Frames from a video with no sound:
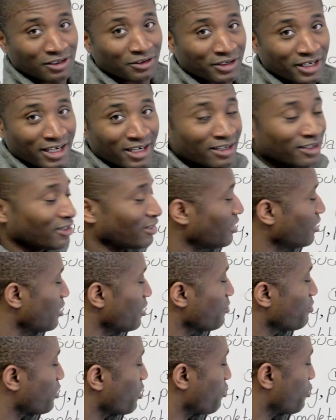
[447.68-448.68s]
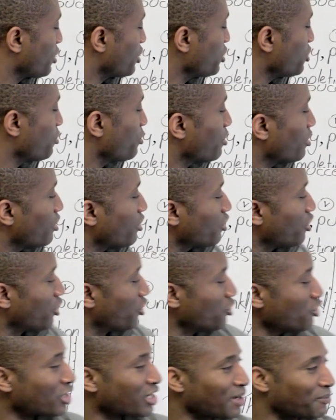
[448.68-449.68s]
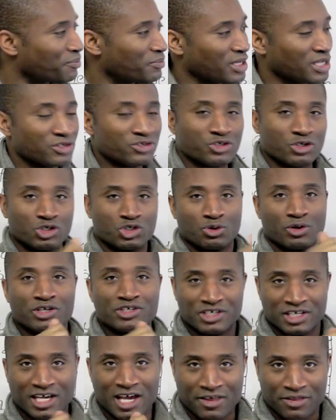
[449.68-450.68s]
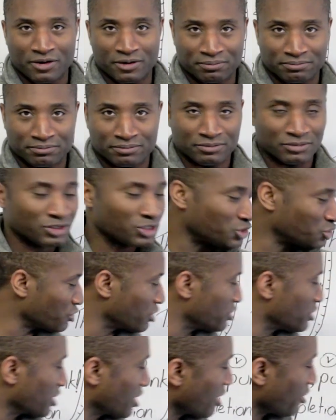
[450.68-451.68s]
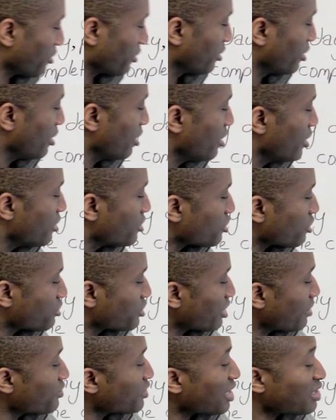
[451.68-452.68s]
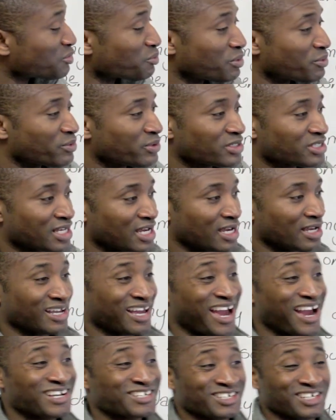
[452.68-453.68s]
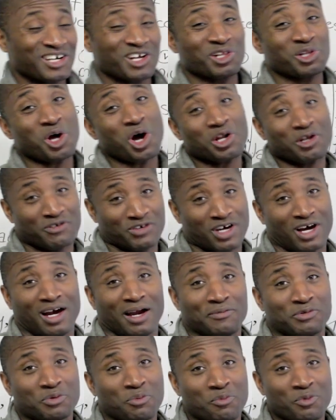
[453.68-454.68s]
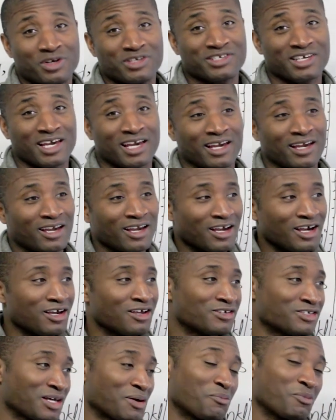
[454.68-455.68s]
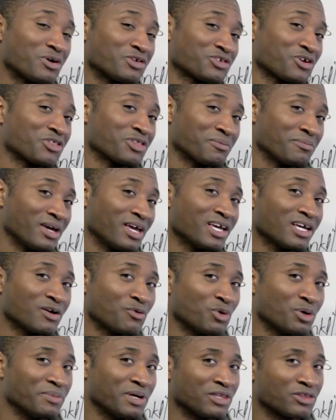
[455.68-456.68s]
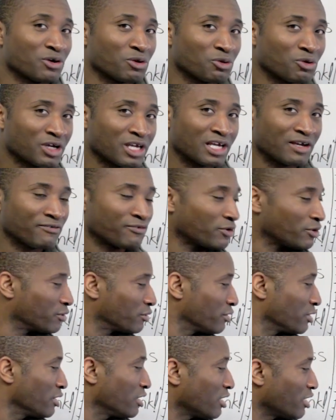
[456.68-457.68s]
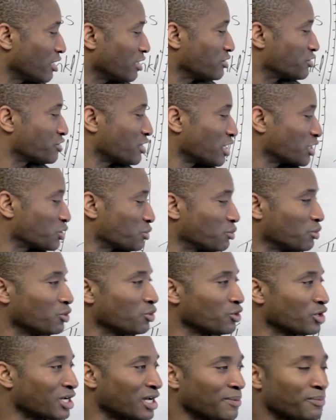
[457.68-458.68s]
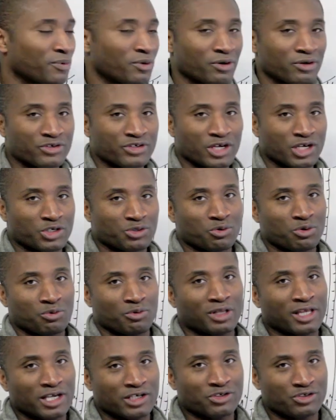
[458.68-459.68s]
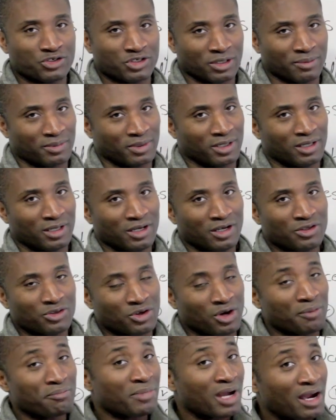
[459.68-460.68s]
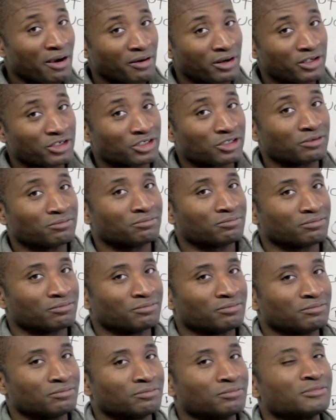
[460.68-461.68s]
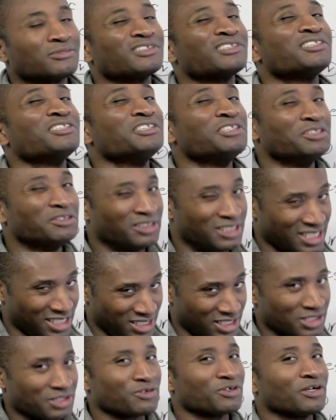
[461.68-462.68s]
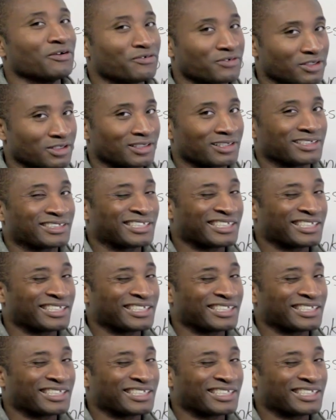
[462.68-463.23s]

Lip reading: okay? But when you, a hookup means to join together. To join together. So sometimes when we say, actually a lot of times when we say someone's on the make, we mean they're looking for a sexual hookup or a sexual relationship. Not marriage. You get the drift.